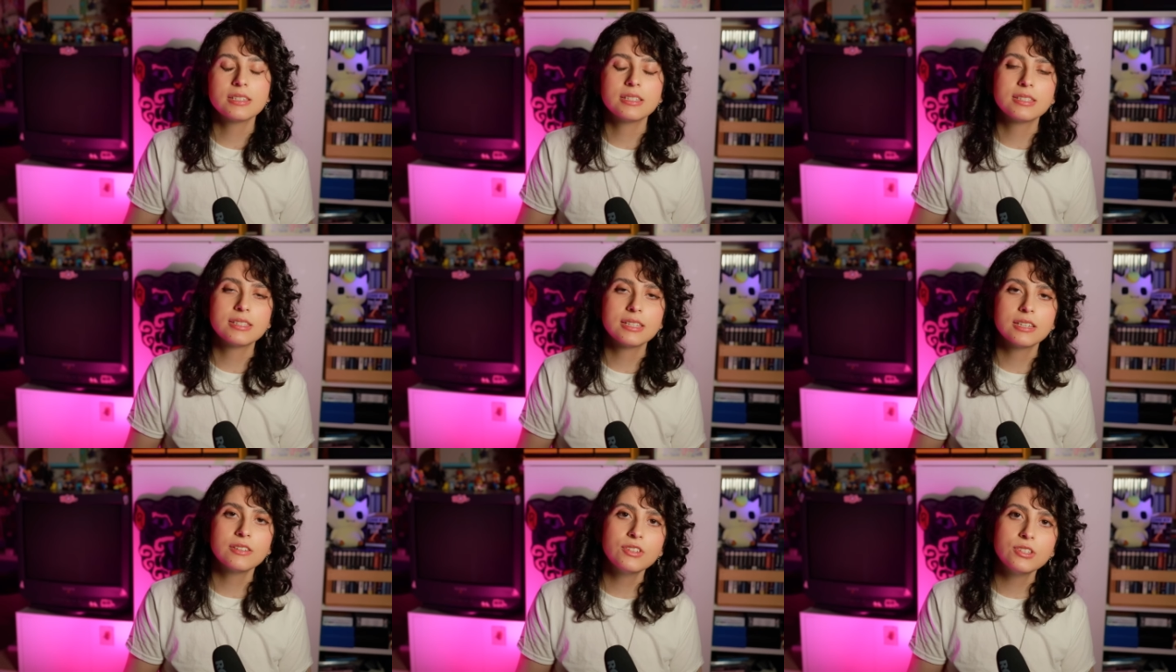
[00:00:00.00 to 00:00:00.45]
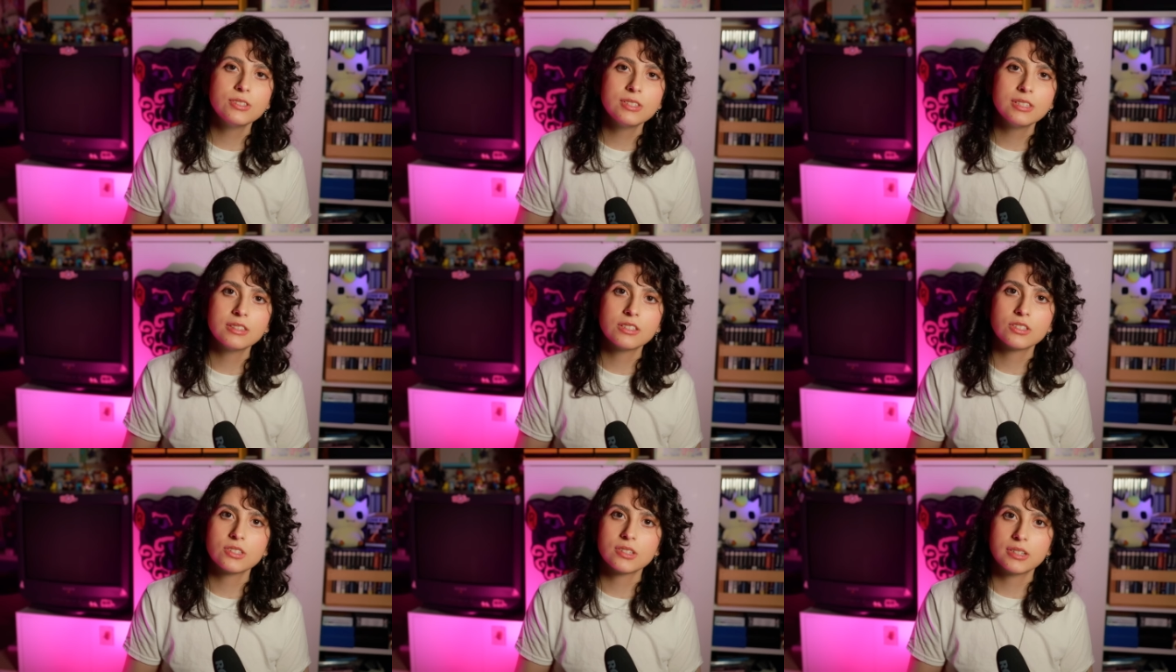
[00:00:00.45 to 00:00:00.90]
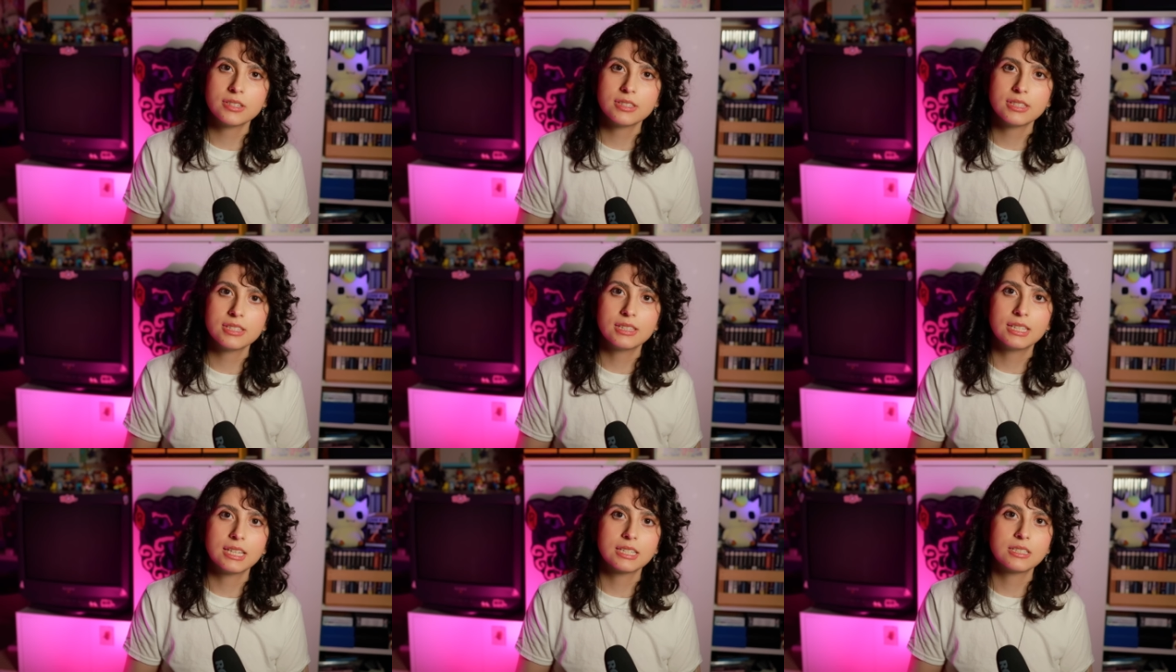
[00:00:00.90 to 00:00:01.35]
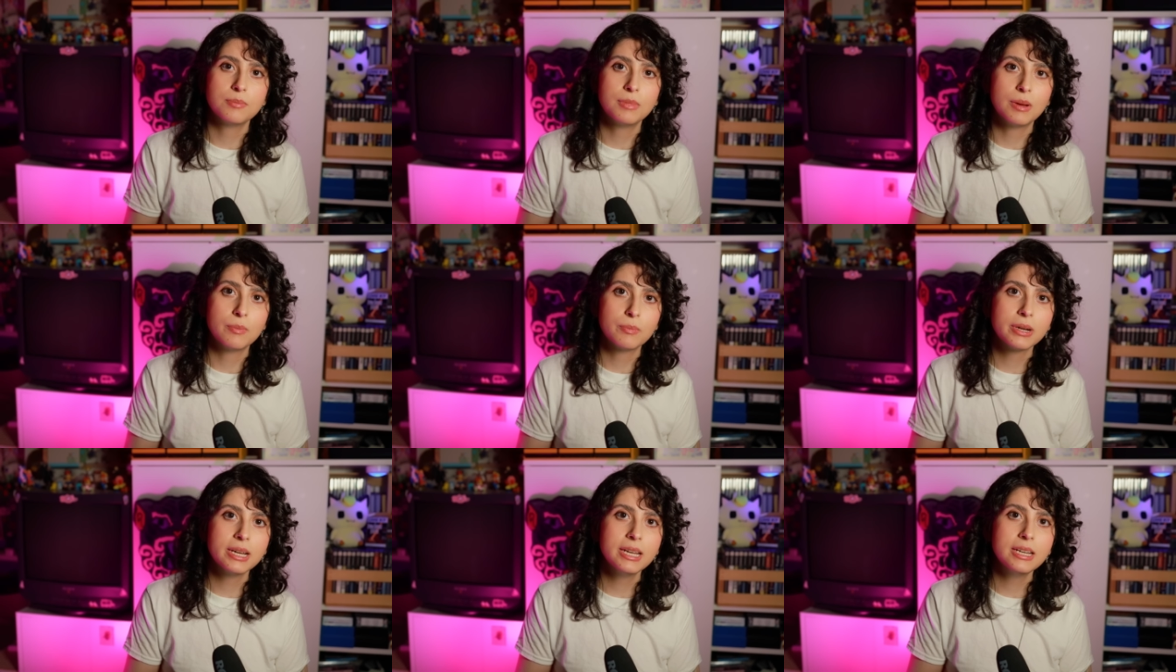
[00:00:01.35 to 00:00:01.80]
instead of using the start and select
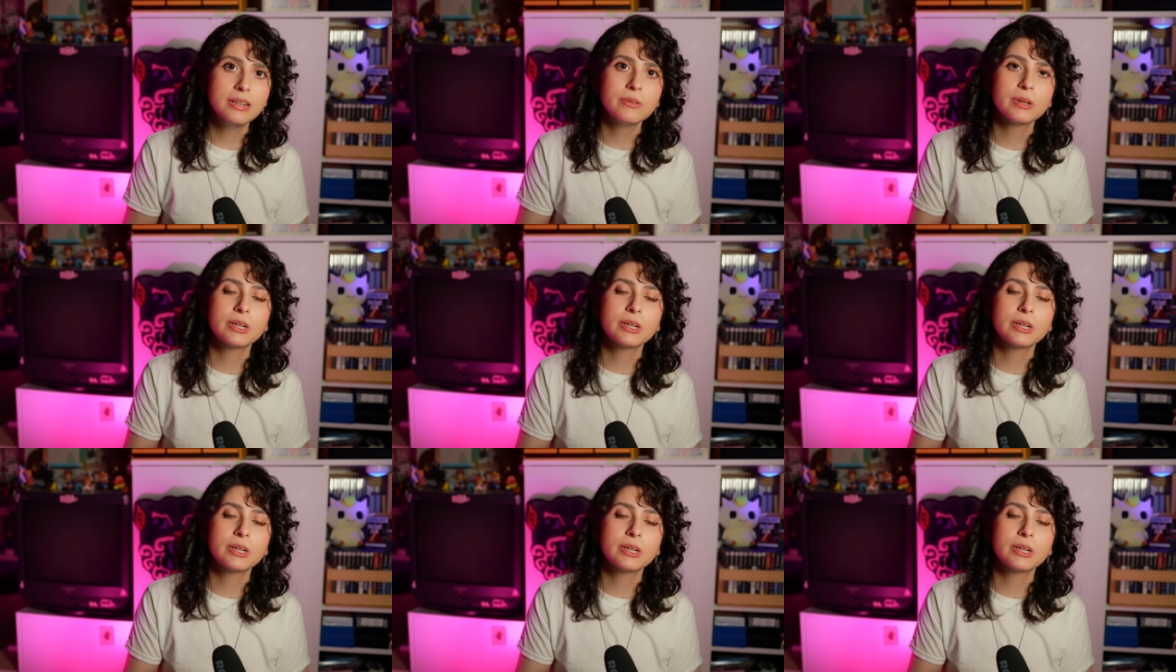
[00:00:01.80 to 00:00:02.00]
membrane,